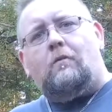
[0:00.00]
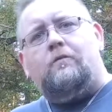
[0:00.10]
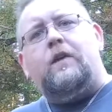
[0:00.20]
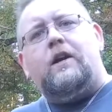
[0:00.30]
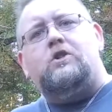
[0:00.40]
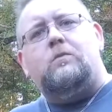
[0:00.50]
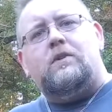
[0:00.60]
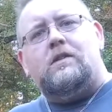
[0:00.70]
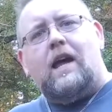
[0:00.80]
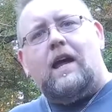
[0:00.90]
fix your
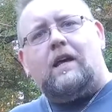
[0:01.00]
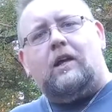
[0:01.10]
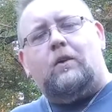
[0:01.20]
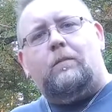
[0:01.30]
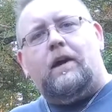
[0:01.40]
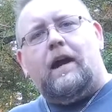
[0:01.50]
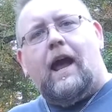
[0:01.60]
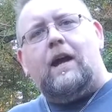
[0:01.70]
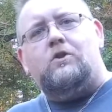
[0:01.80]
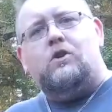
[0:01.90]
mistake a little bit
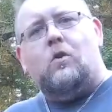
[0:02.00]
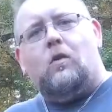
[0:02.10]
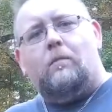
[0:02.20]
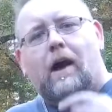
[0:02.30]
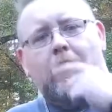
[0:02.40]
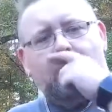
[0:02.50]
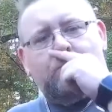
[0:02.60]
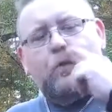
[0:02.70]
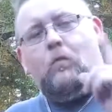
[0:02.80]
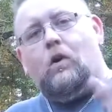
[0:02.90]
as you're going about it.
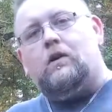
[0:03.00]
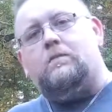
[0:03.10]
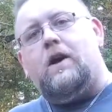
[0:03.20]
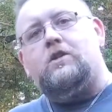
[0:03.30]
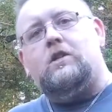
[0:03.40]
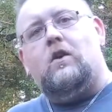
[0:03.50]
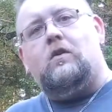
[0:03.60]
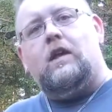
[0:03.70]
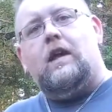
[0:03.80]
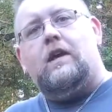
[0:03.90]
Well, especially on
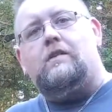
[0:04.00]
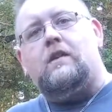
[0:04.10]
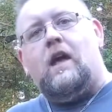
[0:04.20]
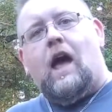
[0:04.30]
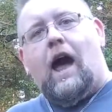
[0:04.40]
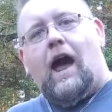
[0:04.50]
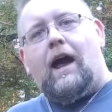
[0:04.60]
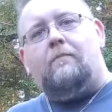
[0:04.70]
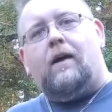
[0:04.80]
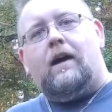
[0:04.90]
this, I
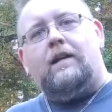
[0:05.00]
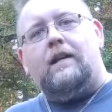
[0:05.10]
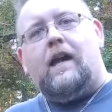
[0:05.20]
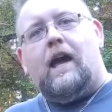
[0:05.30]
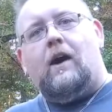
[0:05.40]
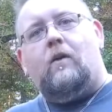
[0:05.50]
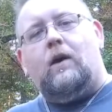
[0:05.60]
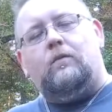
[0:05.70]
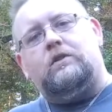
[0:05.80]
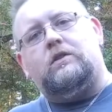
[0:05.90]
had my decal,
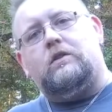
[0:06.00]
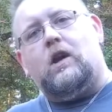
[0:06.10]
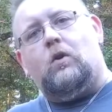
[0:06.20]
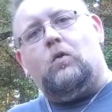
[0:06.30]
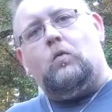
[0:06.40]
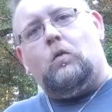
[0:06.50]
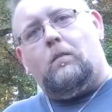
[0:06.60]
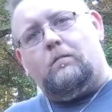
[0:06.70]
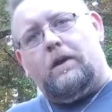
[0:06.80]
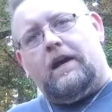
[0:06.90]
it was so
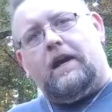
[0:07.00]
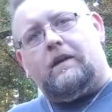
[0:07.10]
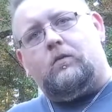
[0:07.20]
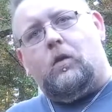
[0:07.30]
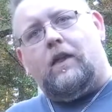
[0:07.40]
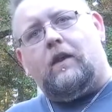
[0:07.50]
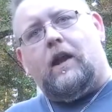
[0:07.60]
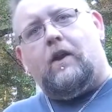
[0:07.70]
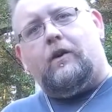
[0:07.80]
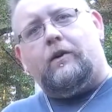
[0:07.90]
big the way the
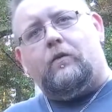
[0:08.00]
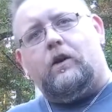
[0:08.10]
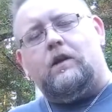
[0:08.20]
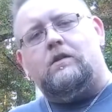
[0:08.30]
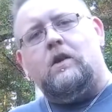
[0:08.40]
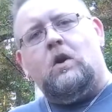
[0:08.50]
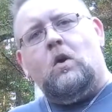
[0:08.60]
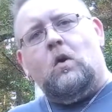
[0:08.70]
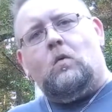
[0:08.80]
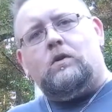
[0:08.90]
lettering was
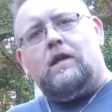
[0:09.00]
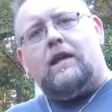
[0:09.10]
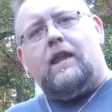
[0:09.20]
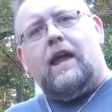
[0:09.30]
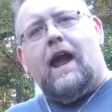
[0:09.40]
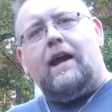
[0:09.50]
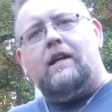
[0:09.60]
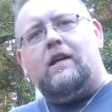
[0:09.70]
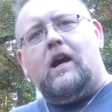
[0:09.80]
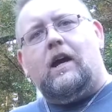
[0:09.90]
that they had to
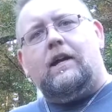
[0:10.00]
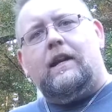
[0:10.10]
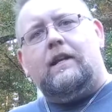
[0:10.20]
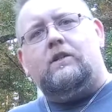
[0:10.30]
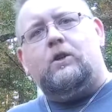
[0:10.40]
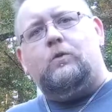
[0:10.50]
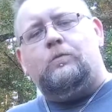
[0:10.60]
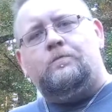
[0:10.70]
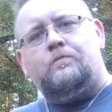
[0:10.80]
cut it into